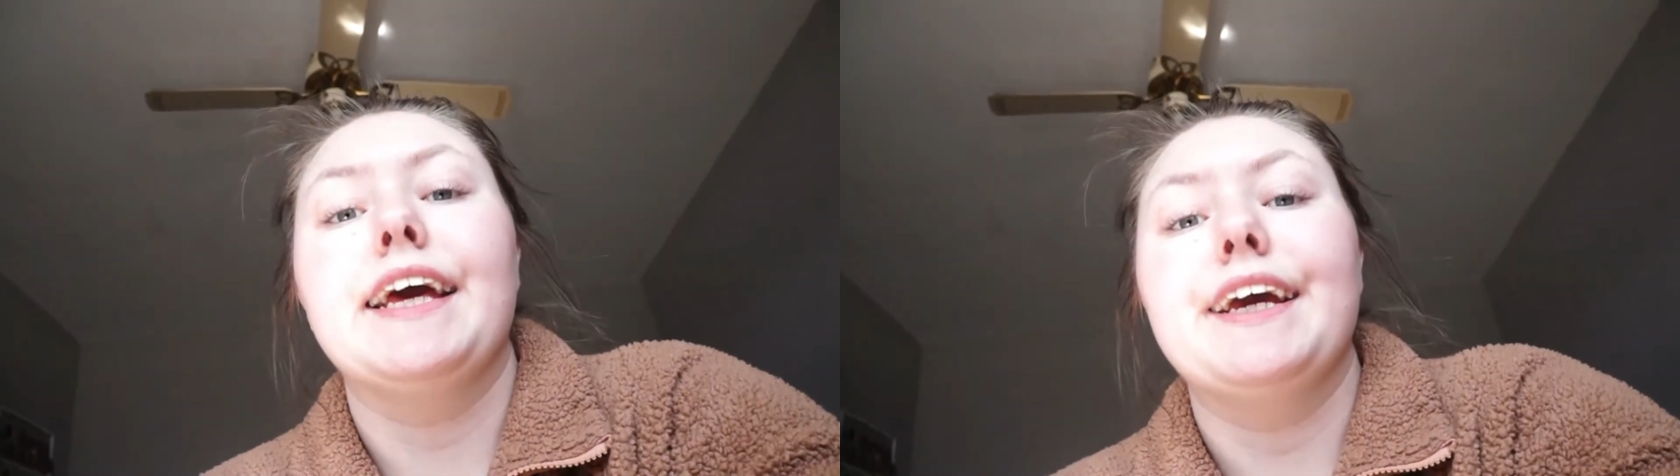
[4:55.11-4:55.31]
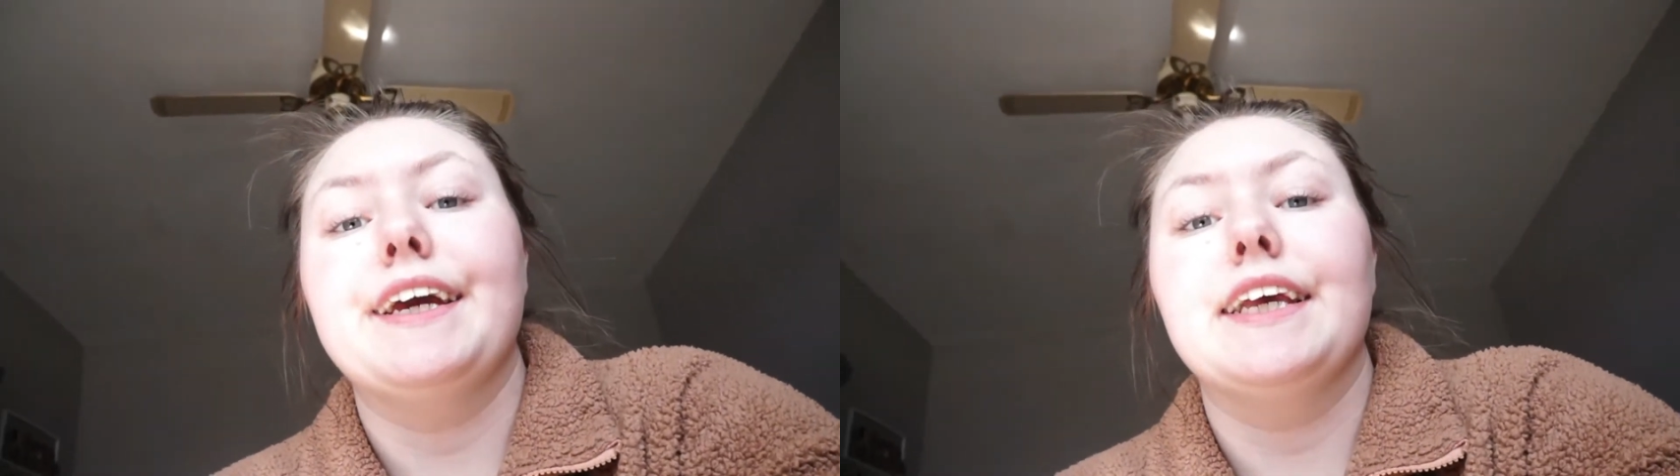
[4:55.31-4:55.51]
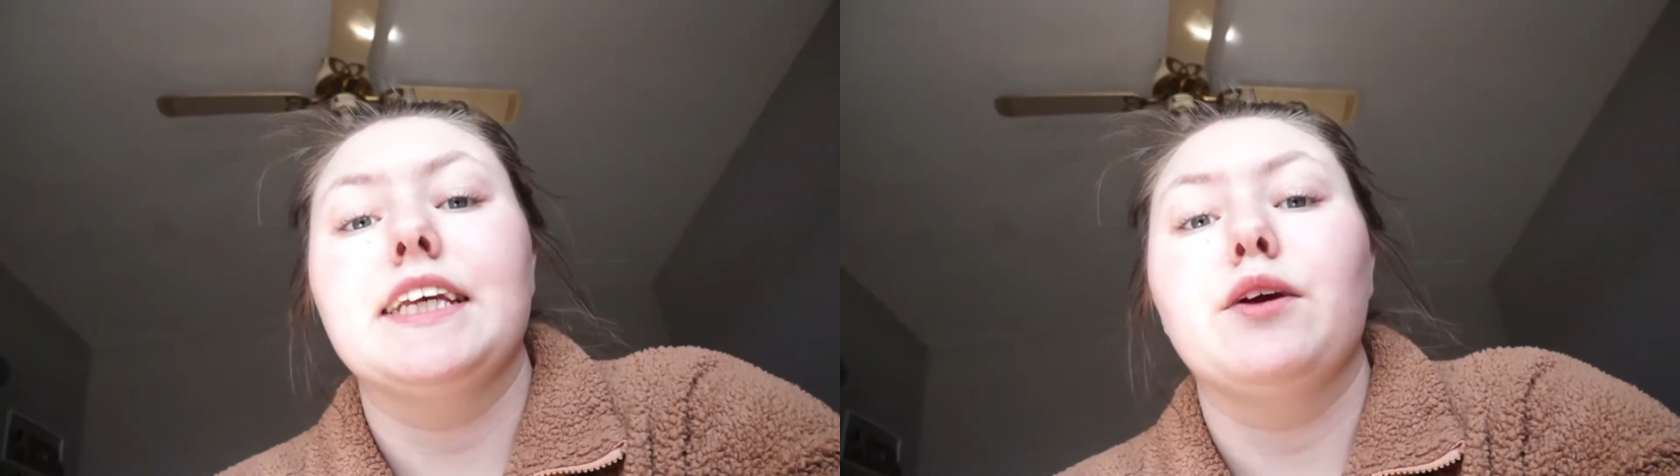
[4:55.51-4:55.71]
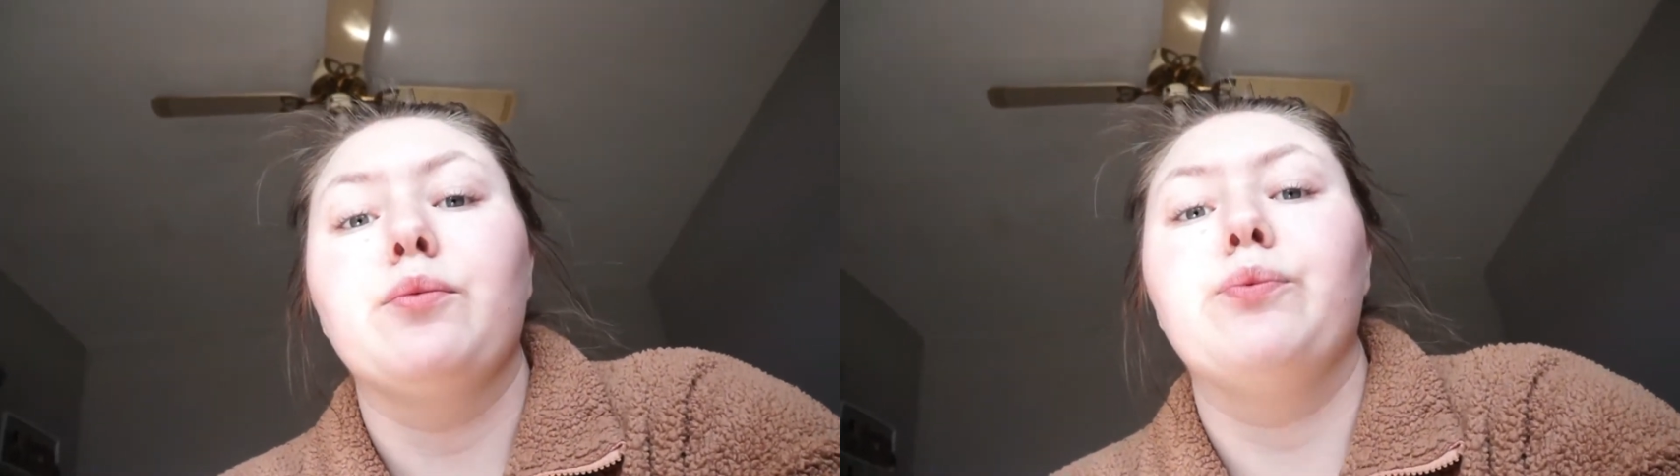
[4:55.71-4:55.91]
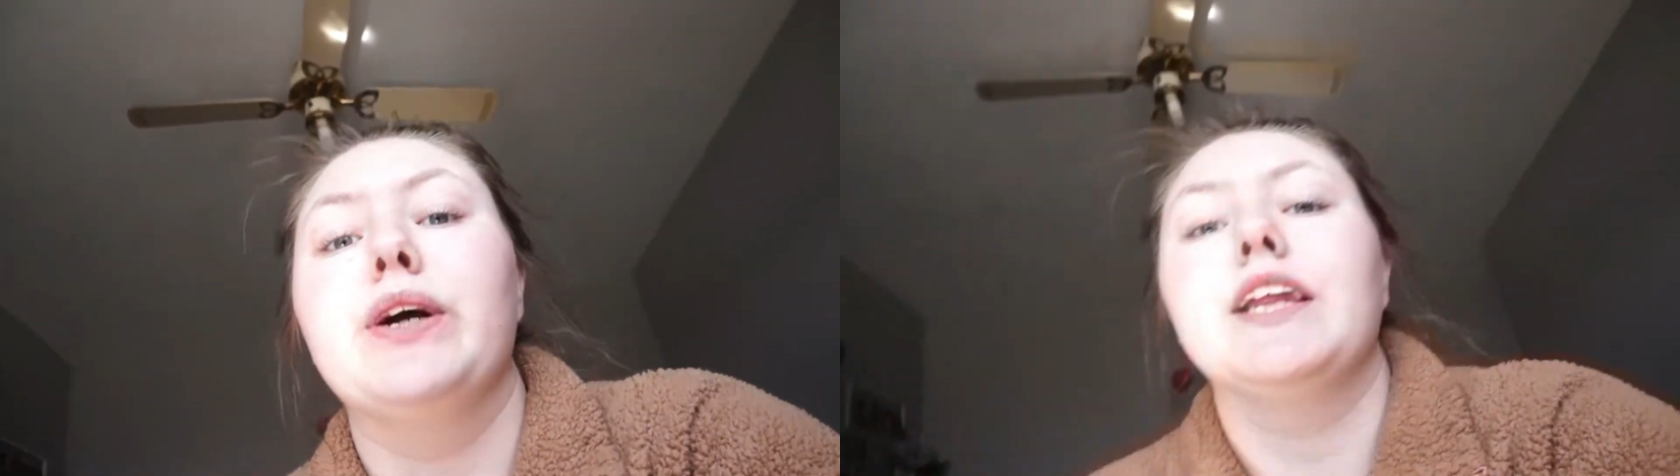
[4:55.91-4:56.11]
It is a
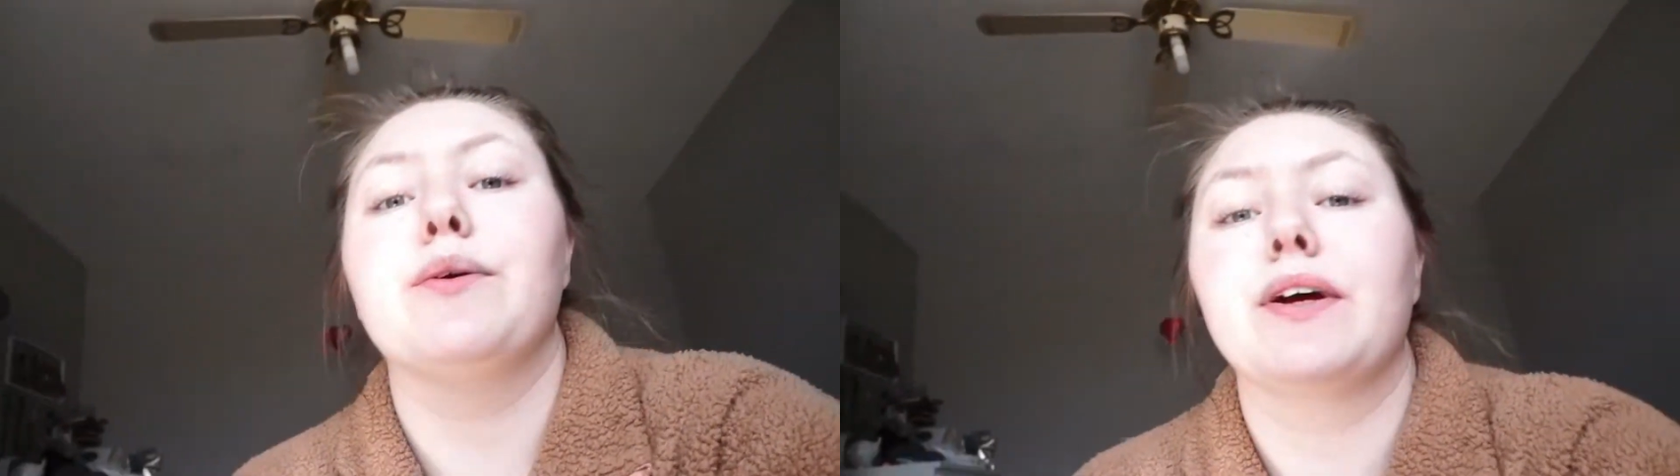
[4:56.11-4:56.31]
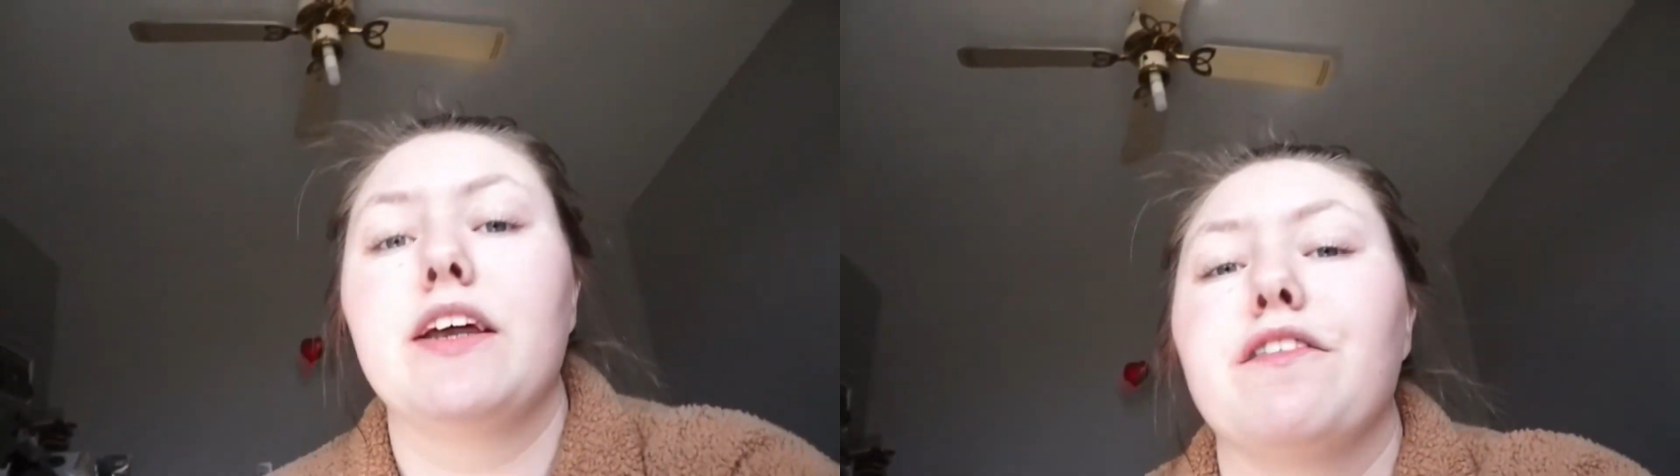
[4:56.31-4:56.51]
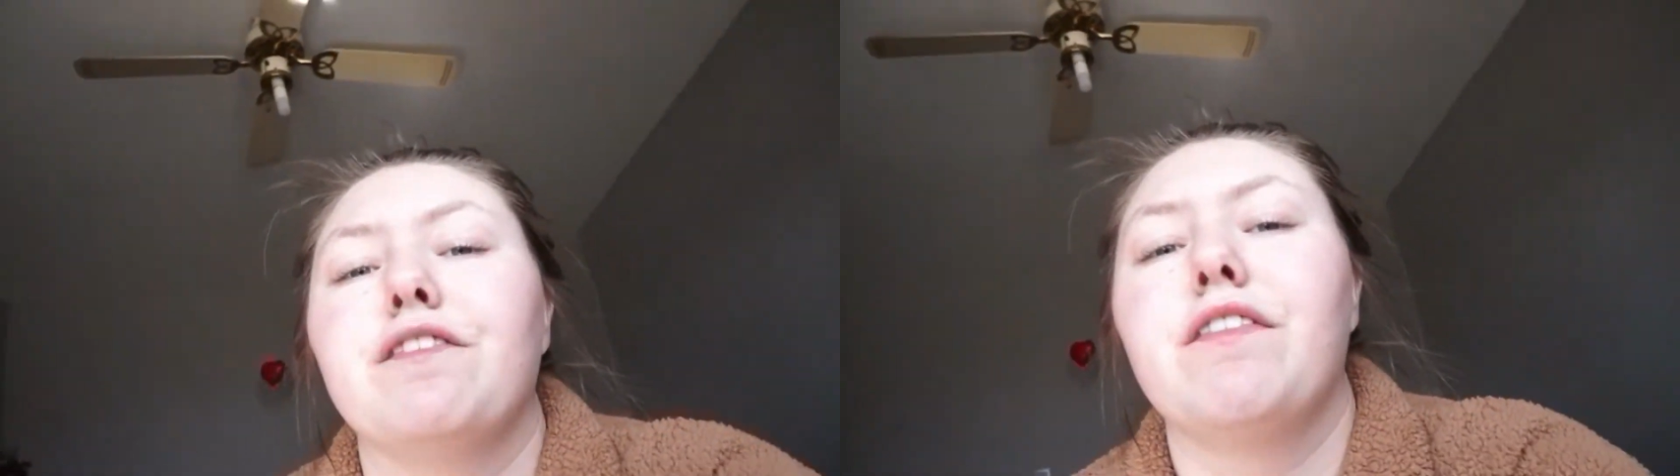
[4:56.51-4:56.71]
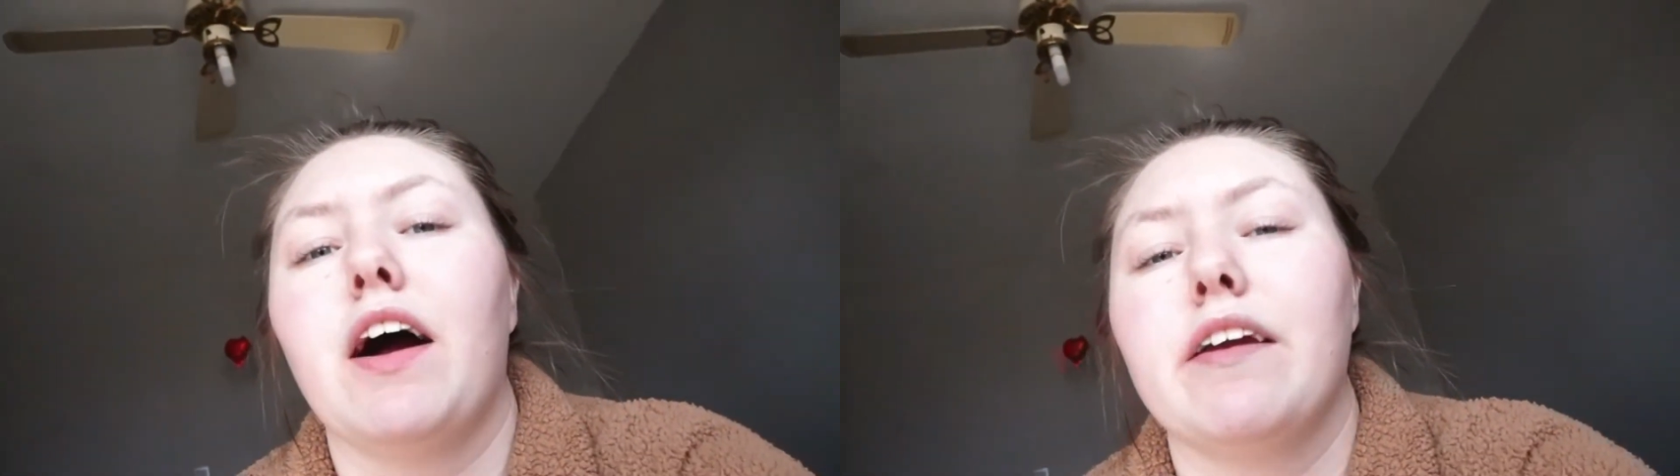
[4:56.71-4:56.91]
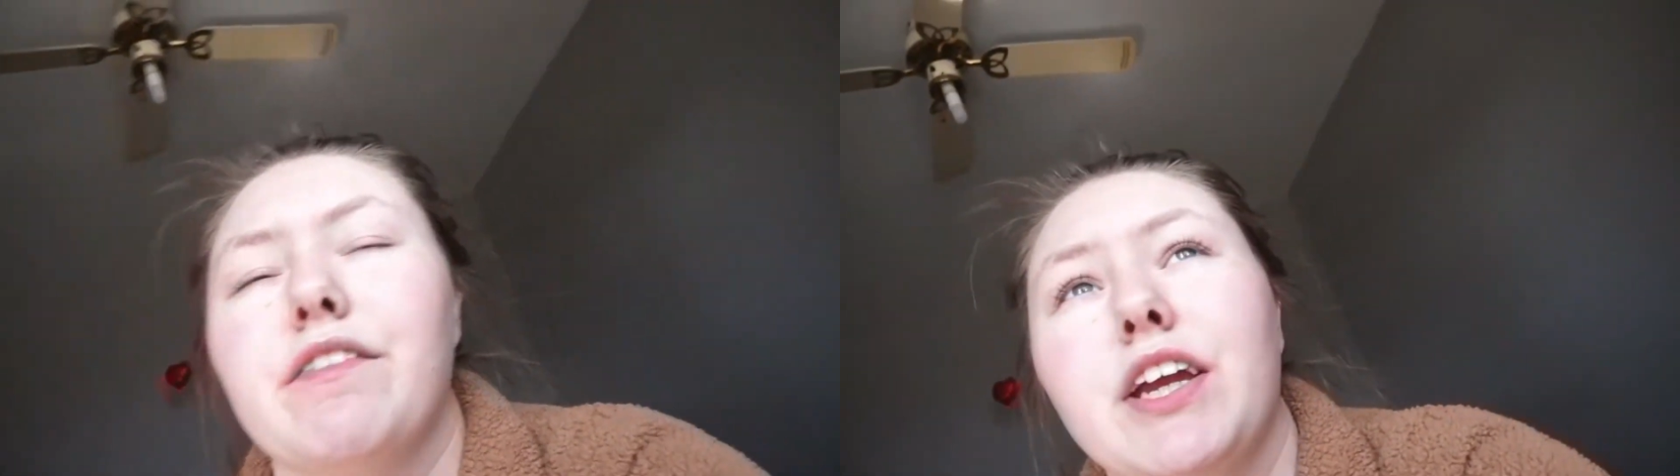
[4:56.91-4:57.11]
really, really fun